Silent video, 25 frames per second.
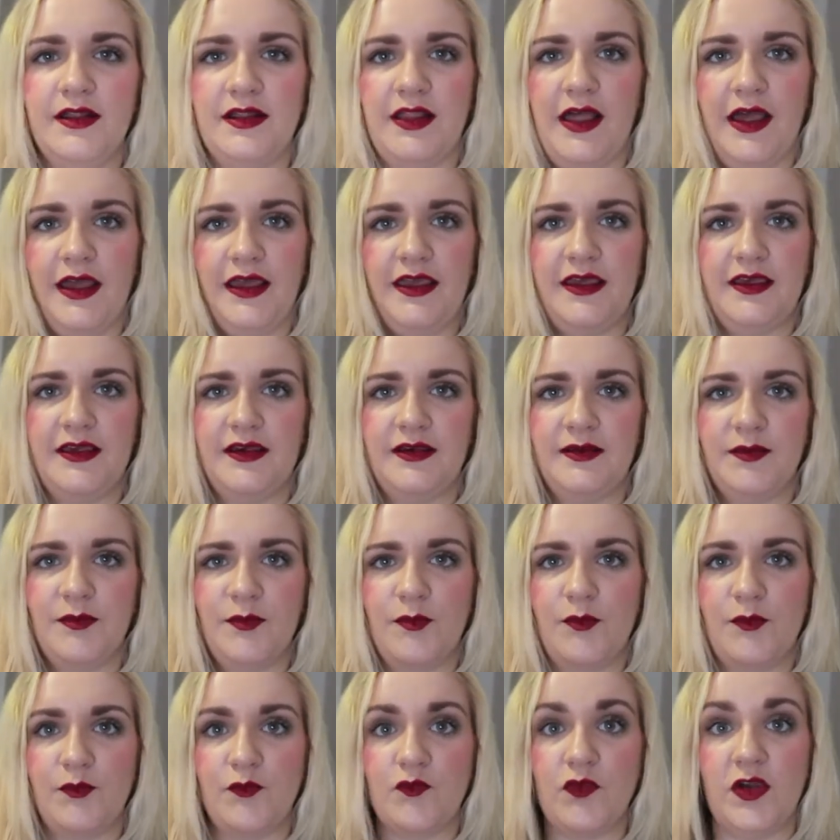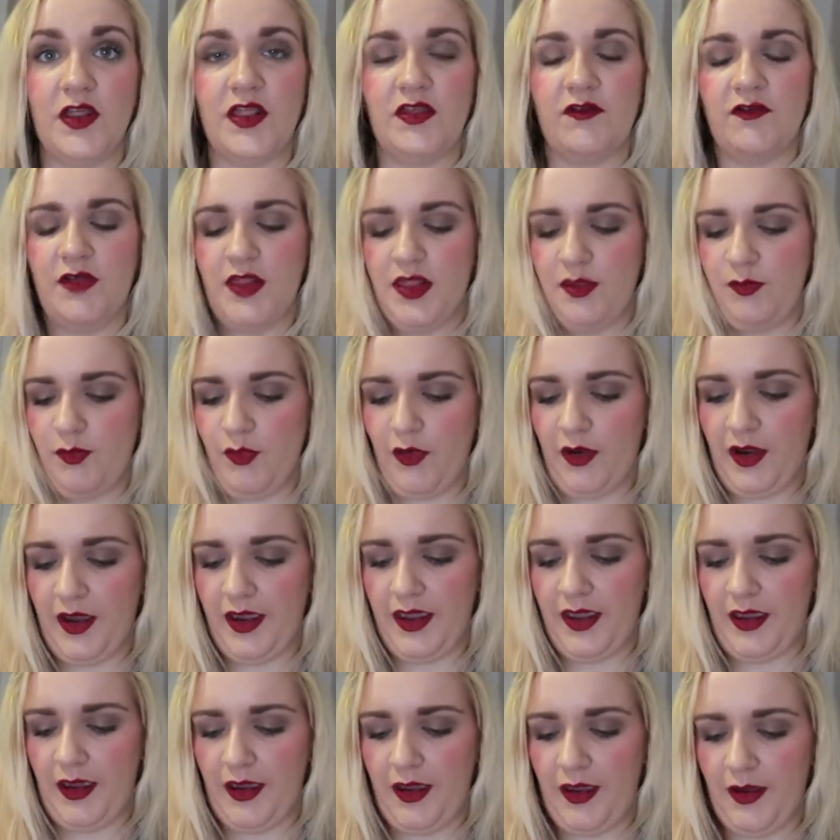like really
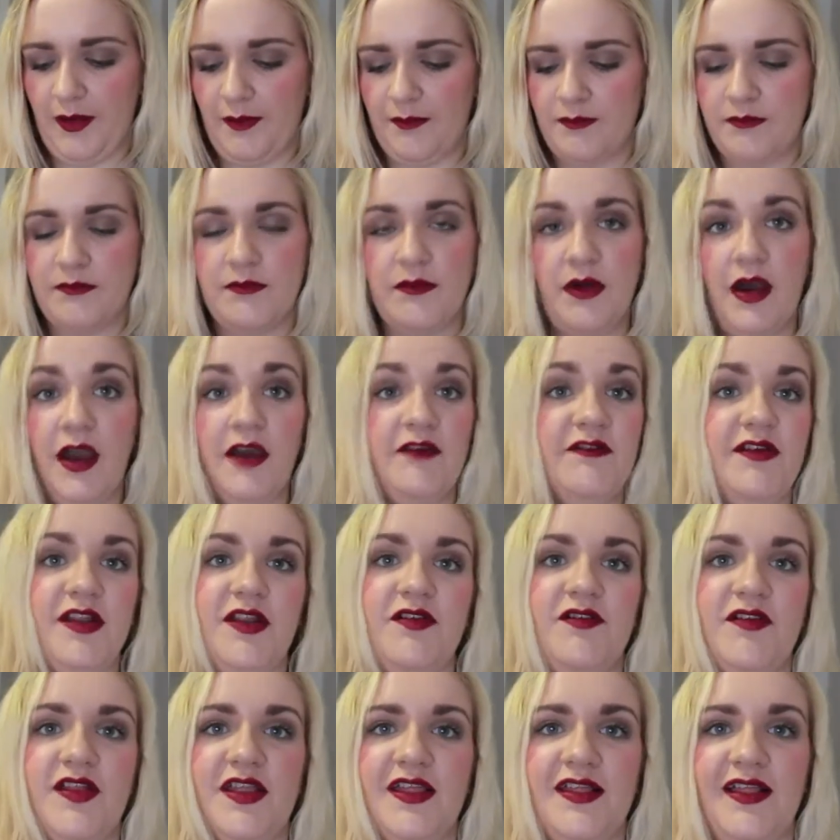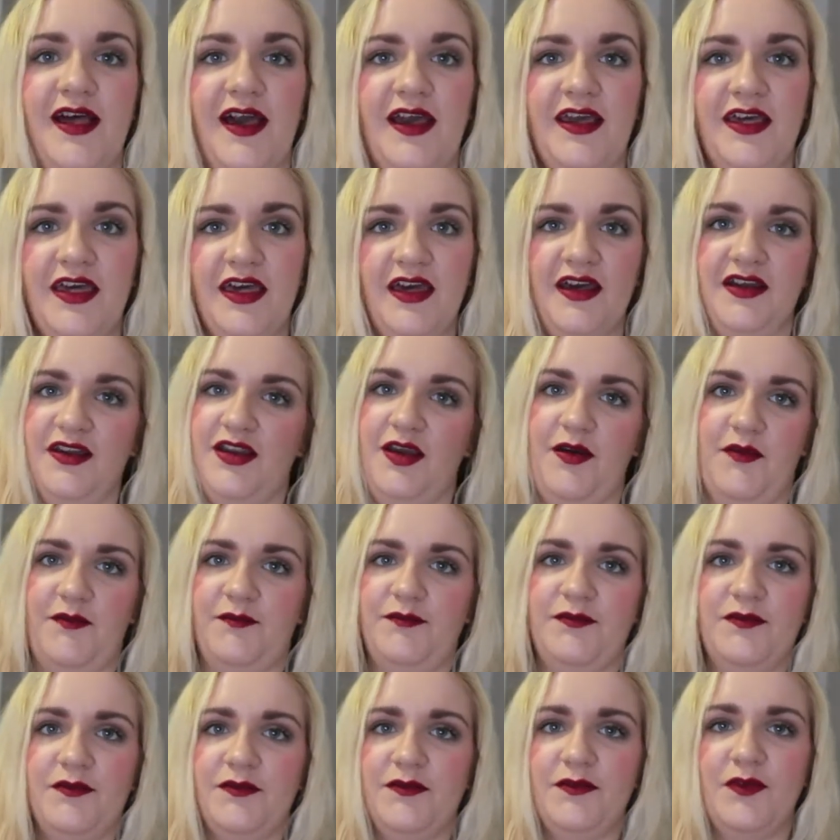bright. I really like it, I
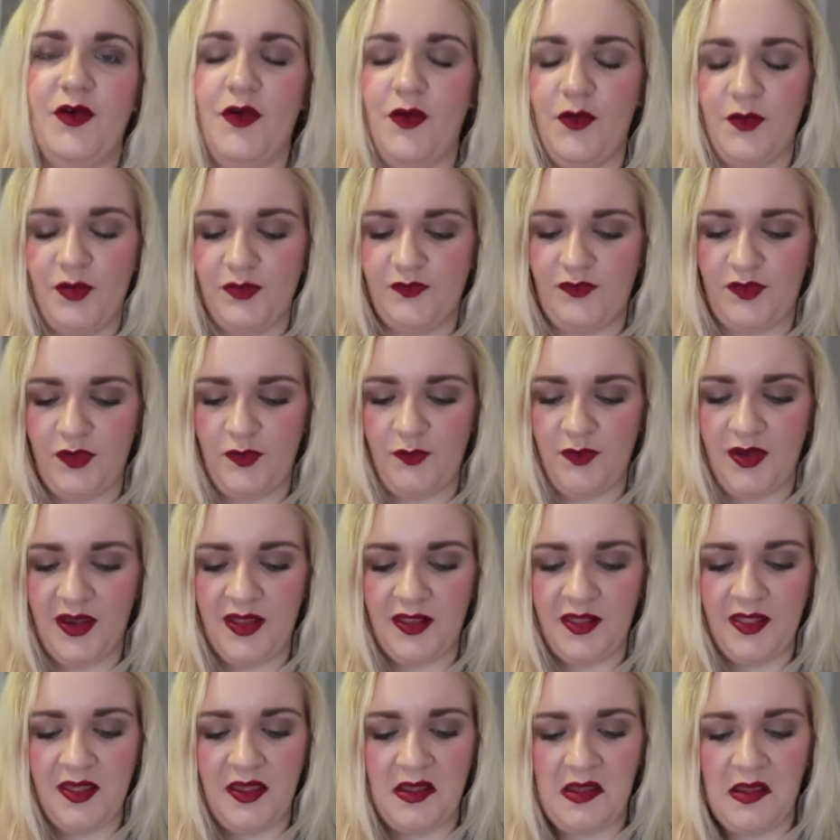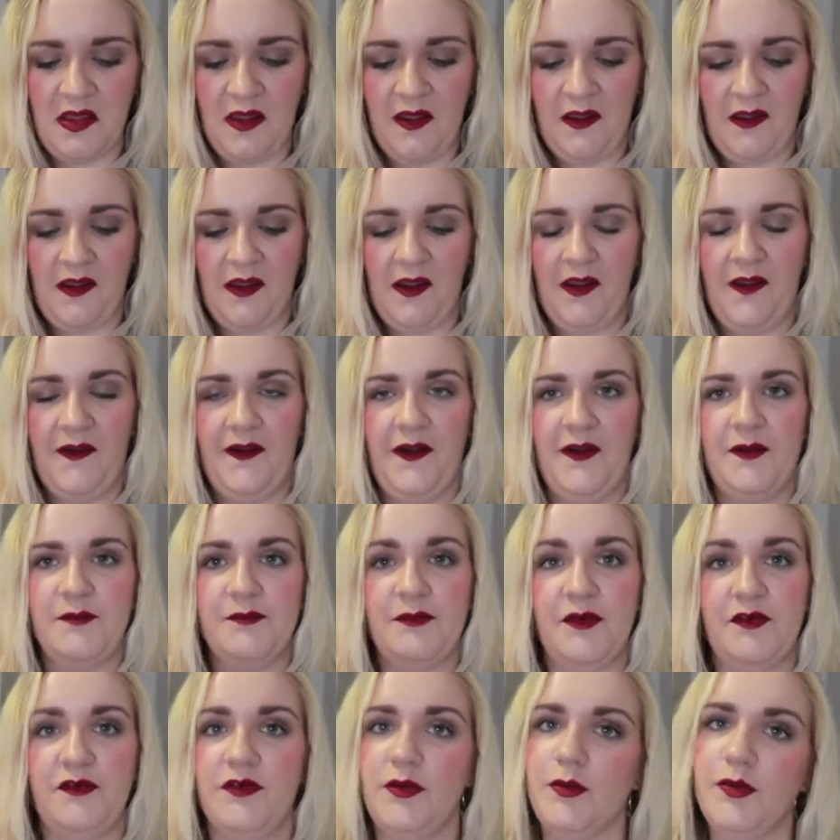know not all of you will,
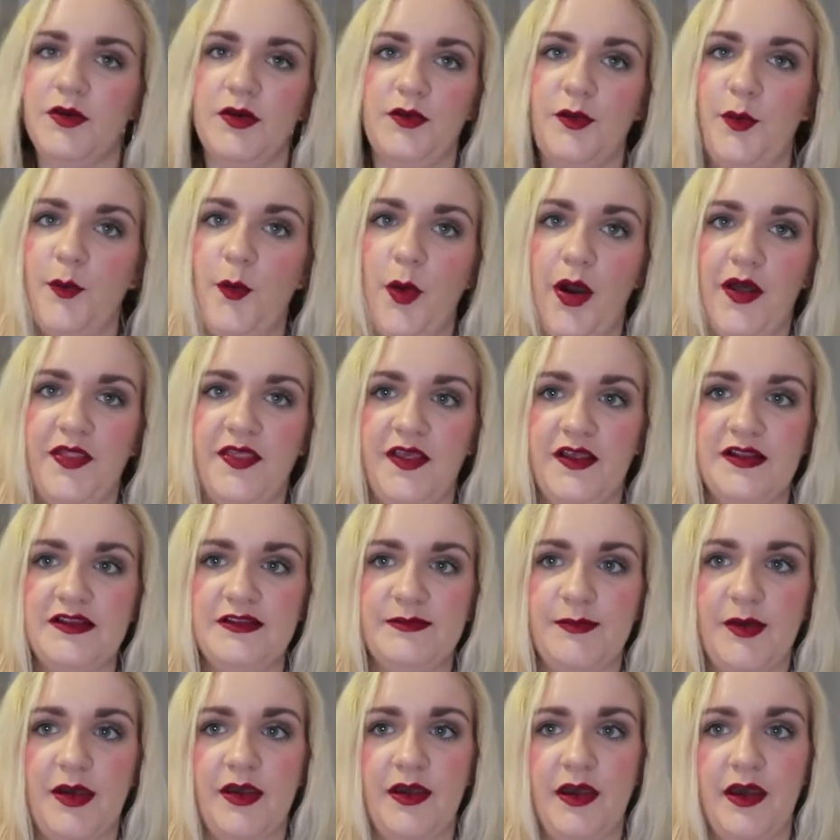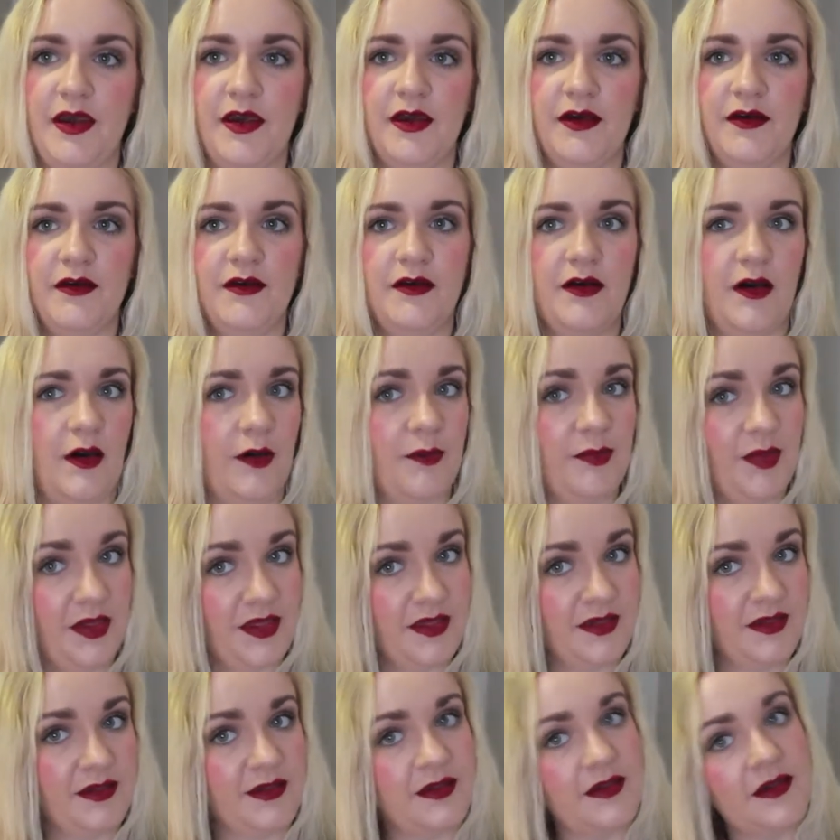but if you're wondering why the ends of my hair are
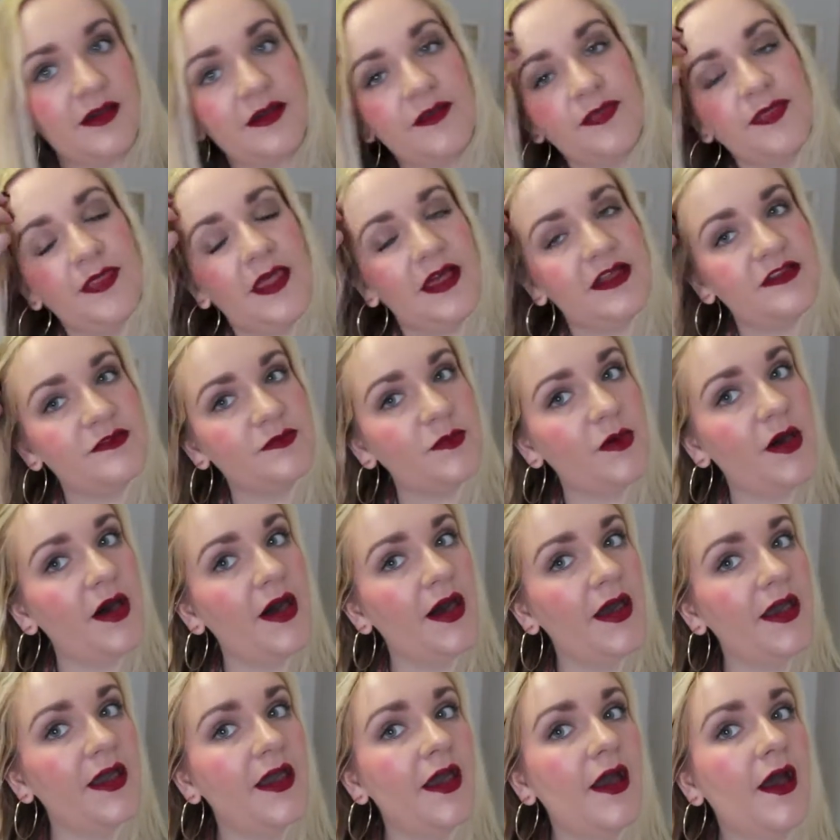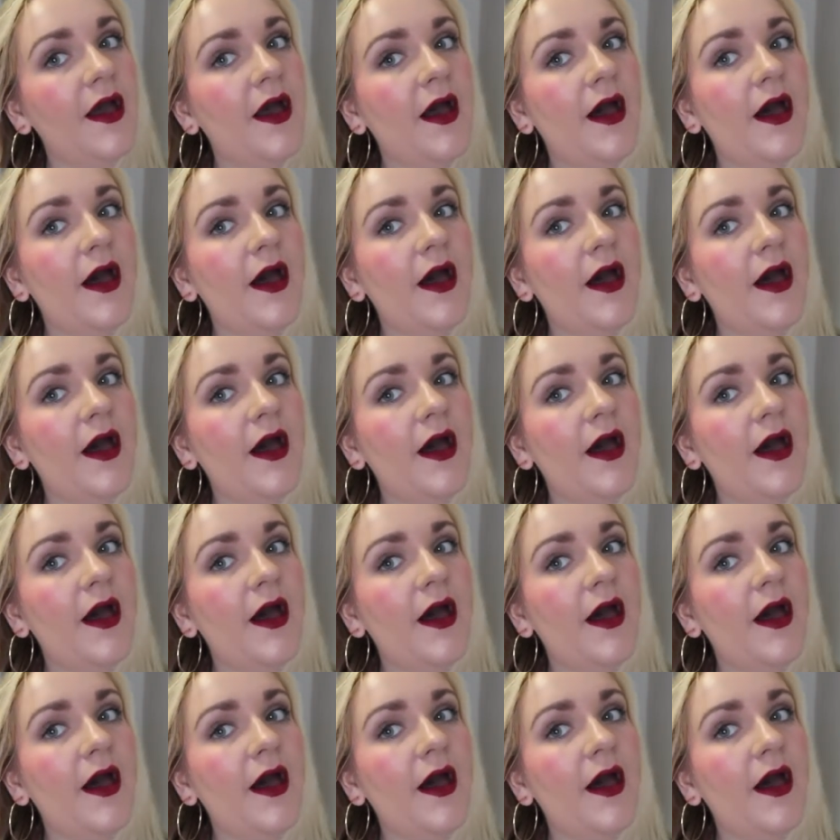pink, that's why.